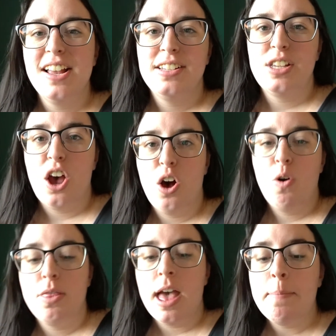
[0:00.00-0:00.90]

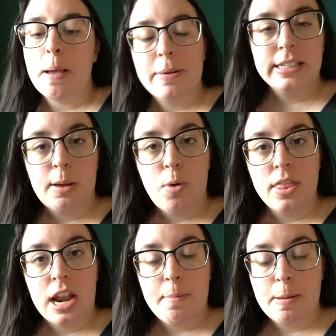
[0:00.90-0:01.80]
So that might be someone
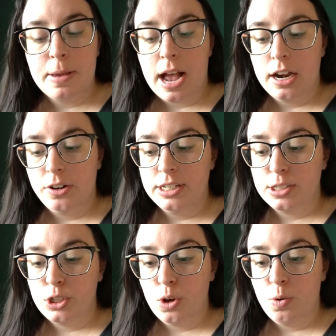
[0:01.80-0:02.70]
that I may be hiring
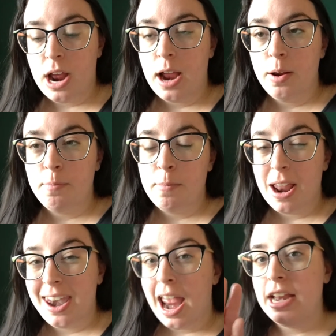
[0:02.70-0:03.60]
soon. I am
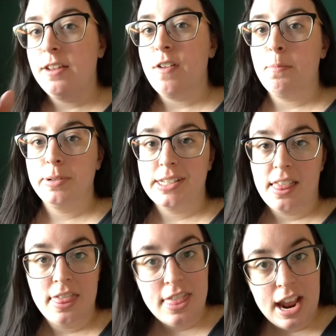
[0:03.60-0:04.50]
about
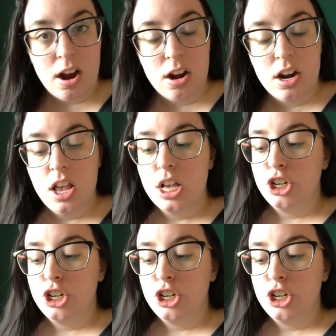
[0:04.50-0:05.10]
95% there.